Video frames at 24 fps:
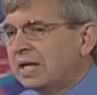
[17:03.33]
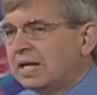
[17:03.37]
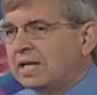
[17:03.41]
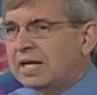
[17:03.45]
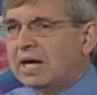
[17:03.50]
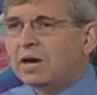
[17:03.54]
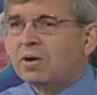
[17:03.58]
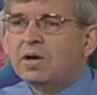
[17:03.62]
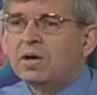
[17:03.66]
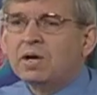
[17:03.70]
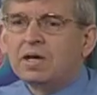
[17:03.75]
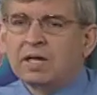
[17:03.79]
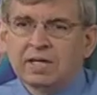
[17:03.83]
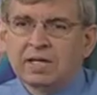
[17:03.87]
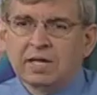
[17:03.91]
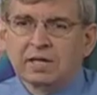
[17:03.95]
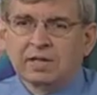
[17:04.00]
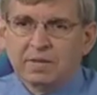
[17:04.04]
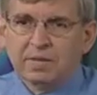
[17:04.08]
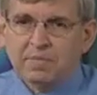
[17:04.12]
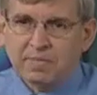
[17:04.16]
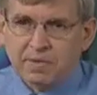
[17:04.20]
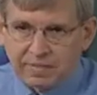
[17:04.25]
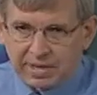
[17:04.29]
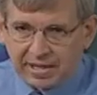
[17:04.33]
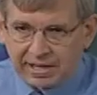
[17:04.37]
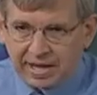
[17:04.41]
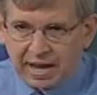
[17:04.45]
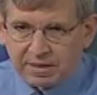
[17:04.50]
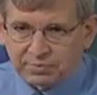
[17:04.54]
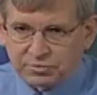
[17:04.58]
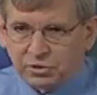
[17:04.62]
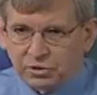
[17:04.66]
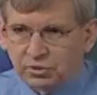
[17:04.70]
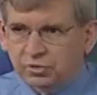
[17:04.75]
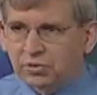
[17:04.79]
Now let me make
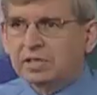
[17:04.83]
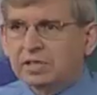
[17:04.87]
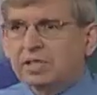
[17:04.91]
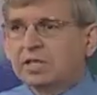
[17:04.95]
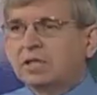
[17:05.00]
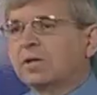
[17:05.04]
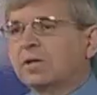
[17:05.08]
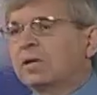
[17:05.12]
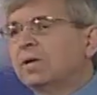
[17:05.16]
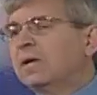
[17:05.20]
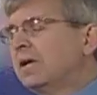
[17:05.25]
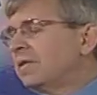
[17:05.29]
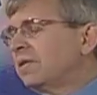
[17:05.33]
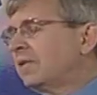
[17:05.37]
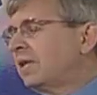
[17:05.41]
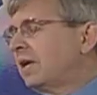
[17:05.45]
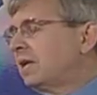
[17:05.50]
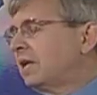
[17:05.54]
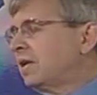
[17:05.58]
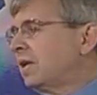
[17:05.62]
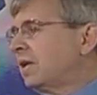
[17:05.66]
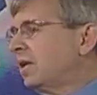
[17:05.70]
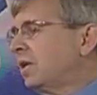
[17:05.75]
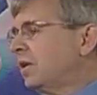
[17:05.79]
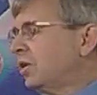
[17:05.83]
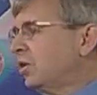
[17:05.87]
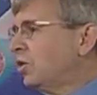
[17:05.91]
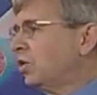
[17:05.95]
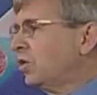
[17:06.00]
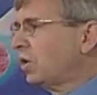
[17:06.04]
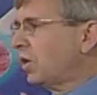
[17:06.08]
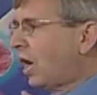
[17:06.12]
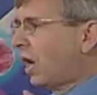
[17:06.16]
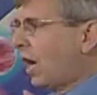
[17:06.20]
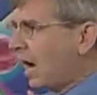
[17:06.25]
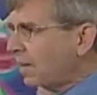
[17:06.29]
absolutely clear that
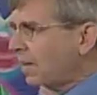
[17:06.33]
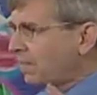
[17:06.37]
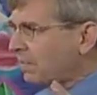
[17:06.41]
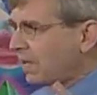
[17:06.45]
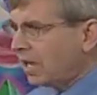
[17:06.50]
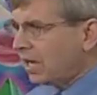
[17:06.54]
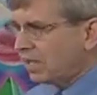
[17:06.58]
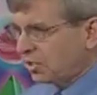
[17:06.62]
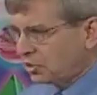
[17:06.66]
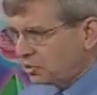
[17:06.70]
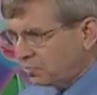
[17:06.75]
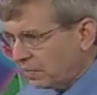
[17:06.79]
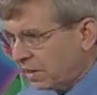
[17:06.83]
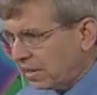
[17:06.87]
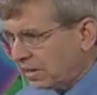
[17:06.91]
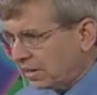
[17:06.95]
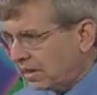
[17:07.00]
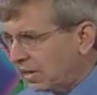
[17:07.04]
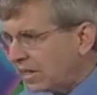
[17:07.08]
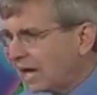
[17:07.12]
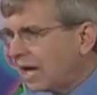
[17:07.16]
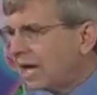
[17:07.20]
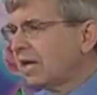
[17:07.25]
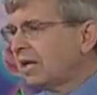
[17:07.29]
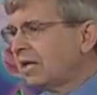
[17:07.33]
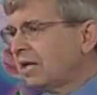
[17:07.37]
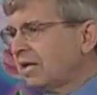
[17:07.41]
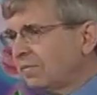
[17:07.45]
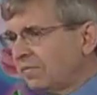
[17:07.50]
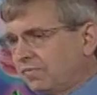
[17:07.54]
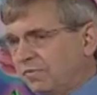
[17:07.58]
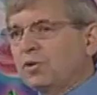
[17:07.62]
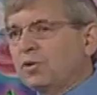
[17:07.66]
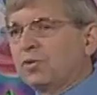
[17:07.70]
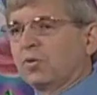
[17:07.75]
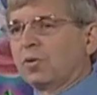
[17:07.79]
I'm not expecting any
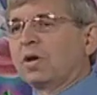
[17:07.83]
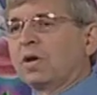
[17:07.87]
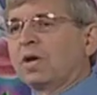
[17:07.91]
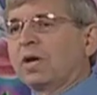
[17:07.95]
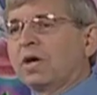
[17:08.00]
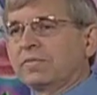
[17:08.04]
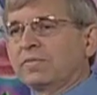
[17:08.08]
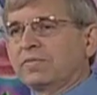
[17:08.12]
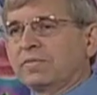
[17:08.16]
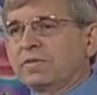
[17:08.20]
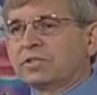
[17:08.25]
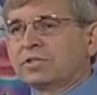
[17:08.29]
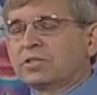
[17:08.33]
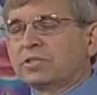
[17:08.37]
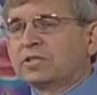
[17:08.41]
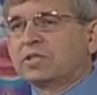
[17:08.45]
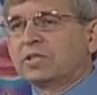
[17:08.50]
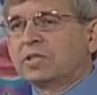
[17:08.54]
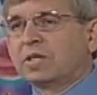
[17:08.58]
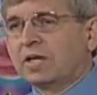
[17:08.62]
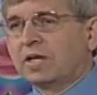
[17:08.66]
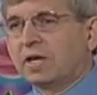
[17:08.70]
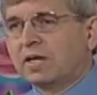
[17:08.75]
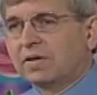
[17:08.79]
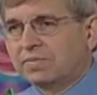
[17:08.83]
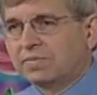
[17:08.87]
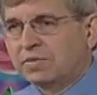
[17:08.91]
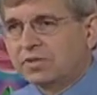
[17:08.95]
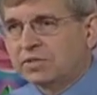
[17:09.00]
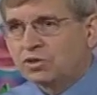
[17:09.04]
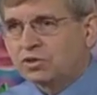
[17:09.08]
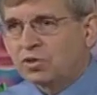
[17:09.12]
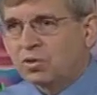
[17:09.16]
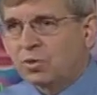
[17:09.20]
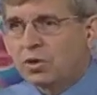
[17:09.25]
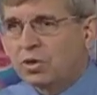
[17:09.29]
viewer of this
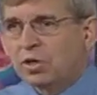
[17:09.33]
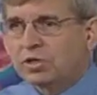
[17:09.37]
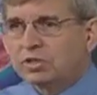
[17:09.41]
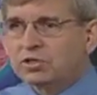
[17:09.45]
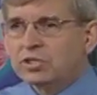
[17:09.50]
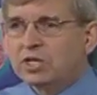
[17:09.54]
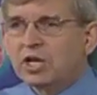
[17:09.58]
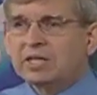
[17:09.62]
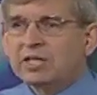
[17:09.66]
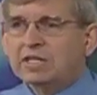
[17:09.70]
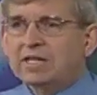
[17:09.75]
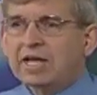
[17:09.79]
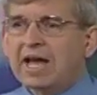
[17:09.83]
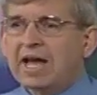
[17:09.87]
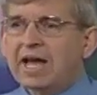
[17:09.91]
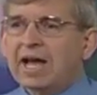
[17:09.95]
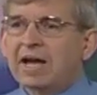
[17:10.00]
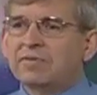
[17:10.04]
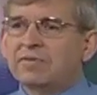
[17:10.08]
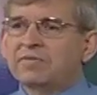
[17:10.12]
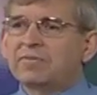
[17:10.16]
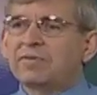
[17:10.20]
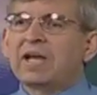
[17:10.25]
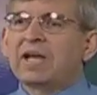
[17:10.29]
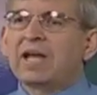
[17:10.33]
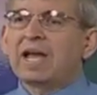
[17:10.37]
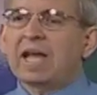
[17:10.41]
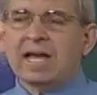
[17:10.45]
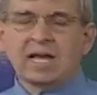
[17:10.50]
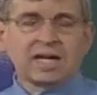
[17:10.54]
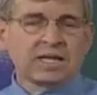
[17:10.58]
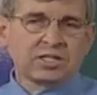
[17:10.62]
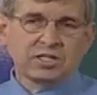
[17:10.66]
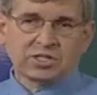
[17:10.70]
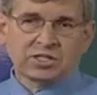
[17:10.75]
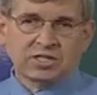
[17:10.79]
course to have
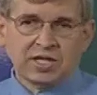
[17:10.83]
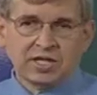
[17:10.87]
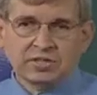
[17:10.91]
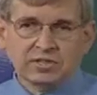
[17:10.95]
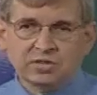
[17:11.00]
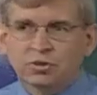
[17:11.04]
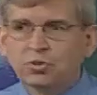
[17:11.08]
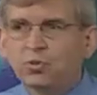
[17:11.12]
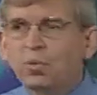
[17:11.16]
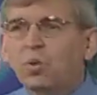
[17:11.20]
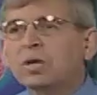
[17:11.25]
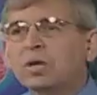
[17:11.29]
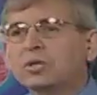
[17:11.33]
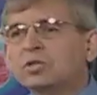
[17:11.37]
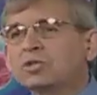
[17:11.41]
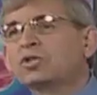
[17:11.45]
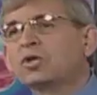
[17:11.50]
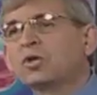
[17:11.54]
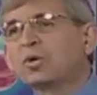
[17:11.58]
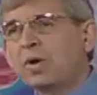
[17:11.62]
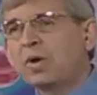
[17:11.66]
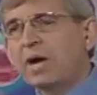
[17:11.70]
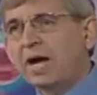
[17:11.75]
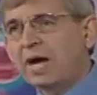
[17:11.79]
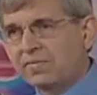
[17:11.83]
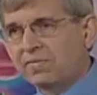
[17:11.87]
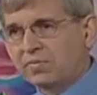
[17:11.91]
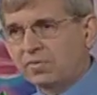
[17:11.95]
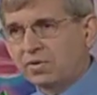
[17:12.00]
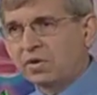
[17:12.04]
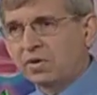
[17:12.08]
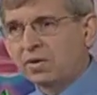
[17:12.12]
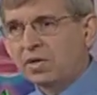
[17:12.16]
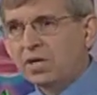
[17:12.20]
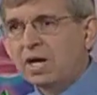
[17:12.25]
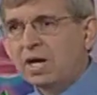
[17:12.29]
any sense
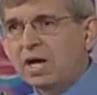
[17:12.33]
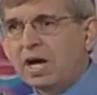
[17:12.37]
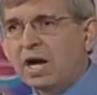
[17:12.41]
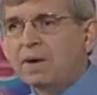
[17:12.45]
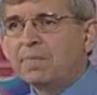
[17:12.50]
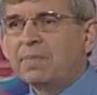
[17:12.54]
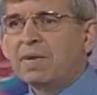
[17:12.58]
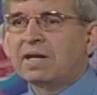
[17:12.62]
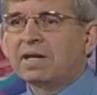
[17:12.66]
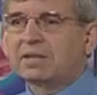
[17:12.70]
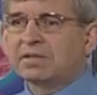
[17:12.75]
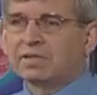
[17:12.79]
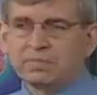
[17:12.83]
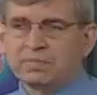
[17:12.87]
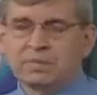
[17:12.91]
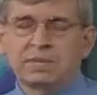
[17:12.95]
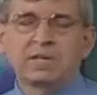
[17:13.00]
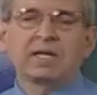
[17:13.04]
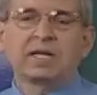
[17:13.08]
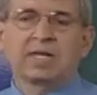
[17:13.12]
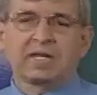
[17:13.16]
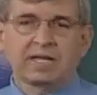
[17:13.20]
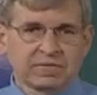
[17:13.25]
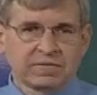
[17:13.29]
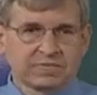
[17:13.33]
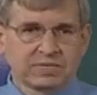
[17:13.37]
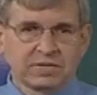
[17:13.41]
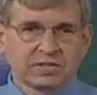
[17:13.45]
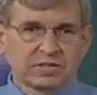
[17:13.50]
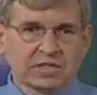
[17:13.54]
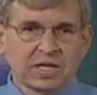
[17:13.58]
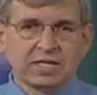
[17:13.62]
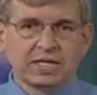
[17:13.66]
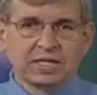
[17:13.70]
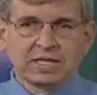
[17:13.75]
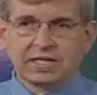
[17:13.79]
whatsoever about the meaning of
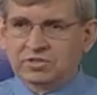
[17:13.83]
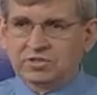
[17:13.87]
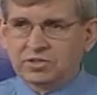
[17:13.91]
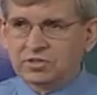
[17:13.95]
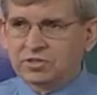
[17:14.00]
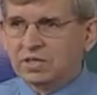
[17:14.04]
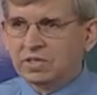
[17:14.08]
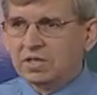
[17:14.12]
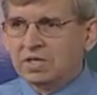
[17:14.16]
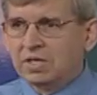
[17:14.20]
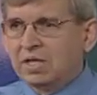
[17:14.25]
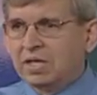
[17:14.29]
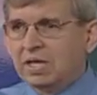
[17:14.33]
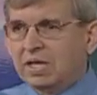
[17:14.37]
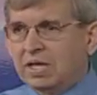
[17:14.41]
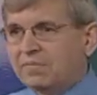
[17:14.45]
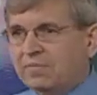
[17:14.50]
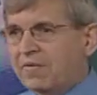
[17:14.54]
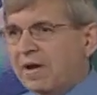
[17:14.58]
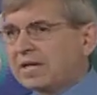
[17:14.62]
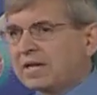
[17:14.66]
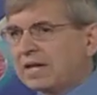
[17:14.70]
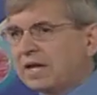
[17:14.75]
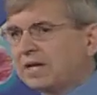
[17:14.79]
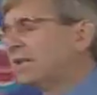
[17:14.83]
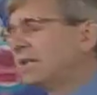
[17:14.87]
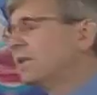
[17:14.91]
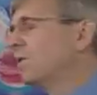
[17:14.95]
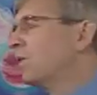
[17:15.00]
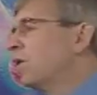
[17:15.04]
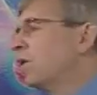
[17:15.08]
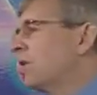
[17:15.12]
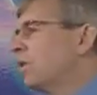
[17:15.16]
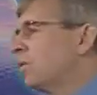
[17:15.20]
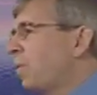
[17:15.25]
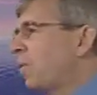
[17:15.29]
these ideas. In fact, in
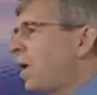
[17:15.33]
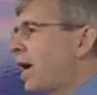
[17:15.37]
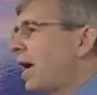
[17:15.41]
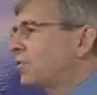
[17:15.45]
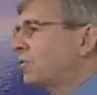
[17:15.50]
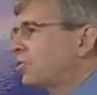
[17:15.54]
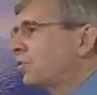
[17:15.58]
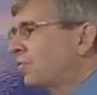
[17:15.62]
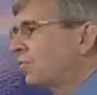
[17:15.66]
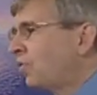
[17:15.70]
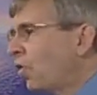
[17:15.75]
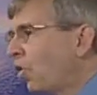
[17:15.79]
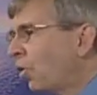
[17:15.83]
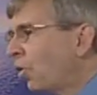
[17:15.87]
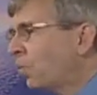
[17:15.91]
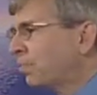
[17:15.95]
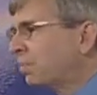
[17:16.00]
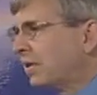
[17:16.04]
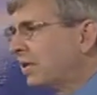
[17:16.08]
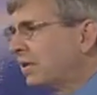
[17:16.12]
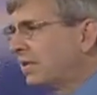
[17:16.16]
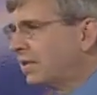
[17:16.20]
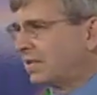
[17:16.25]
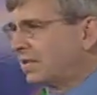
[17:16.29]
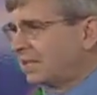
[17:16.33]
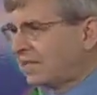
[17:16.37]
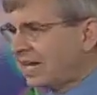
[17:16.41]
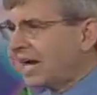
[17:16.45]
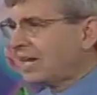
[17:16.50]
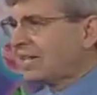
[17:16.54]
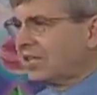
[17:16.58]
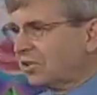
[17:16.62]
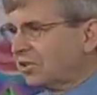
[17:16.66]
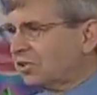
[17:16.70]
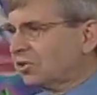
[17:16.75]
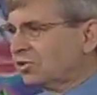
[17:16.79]
a way, I sort of hope that the
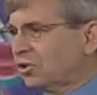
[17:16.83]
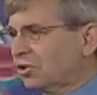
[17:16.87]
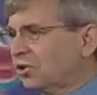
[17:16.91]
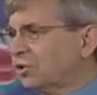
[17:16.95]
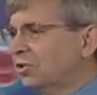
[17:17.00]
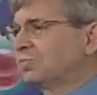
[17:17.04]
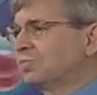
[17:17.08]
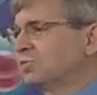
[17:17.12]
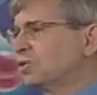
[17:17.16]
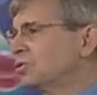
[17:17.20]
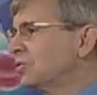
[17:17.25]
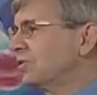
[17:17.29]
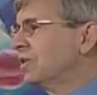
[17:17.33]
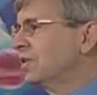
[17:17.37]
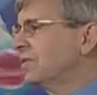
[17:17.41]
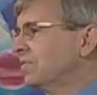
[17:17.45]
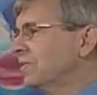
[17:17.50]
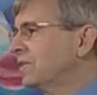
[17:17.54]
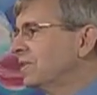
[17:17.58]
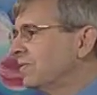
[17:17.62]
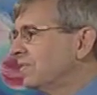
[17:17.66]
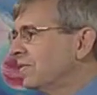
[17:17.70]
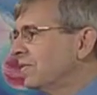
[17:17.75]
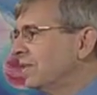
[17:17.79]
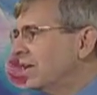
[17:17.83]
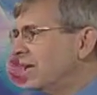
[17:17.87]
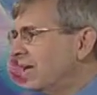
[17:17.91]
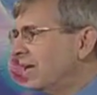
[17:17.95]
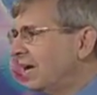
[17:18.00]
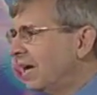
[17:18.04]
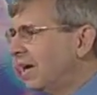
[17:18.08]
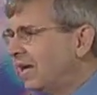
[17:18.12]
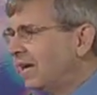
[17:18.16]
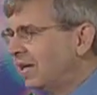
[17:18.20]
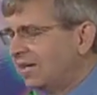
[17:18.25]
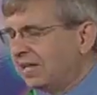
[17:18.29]
technical terms, derivative
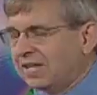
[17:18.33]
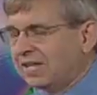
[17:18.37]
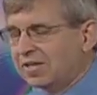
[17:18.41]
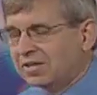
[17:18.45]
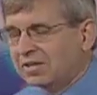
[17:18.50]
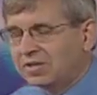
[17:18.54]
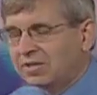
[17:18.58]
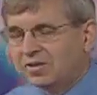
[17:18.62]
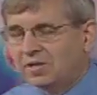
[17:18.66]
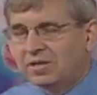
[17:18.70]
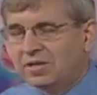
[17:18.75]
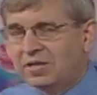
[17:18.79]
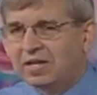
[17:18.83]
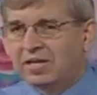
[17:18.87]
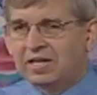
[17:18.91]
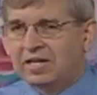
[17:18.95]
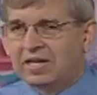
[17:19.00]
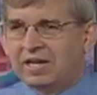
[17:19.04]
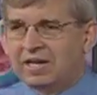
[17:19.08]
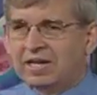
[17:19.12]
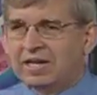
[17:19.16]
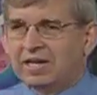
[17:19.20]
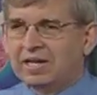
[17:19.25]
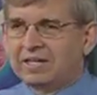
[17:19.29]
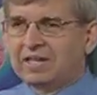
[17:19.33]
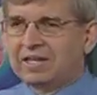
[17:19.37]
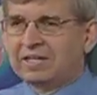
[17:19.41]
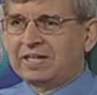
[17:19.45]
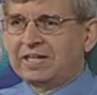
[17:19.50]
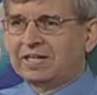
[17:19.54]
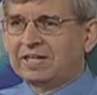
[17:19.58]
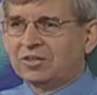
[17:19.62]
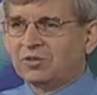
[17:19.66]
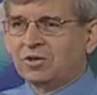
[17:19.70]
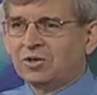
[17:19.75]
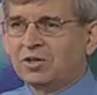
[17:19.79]
and
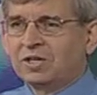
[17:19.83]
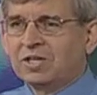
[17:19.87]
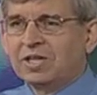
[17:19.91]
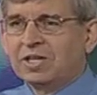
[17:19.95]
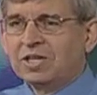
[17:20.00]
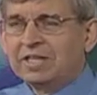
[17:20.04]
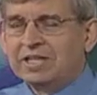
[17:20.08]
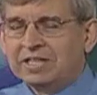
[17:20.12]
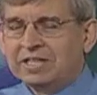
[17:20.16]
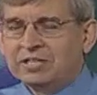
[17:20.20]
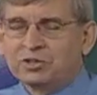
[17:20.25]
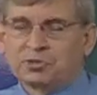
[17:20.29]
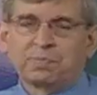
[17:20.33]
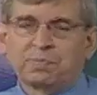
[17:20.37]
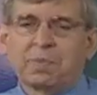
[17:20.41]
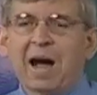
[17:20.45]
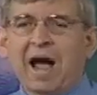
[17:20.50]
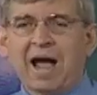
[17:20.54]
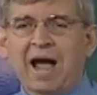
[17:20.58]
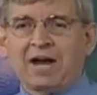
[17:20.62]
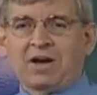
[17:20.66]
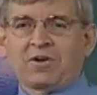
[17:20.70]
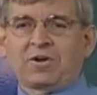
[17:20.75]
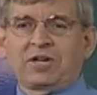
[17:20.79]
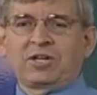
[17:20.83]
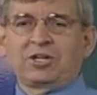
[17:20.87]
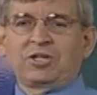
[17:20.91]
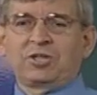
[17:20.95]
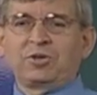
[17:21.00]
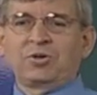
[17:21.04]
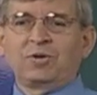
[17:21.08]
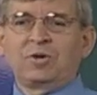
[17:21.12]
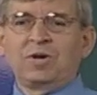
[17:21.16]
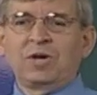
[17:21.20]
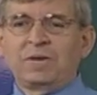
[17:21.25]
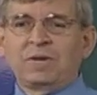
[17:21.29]
integral, inspire in
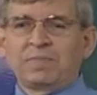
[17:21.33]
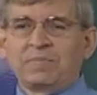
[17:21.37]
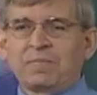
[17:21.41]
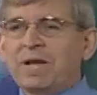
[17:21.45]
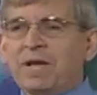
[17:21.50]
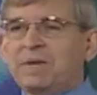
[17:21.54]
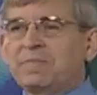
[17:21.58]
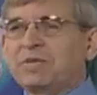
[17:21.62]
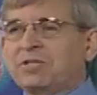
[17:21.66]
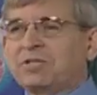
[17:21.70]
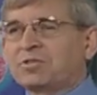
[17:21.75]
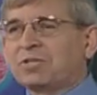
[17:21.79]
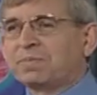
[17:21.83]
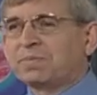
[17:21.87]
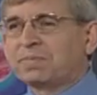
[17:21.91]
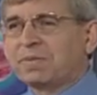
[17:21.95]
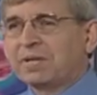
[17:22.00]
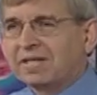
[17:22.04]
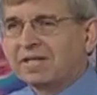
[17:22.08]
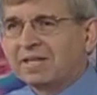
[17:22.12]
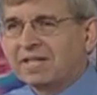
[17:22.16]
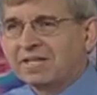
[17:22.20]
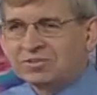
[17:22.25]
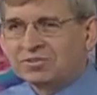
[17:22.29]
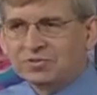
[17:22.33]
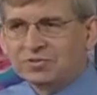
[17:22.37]
you maybe something that's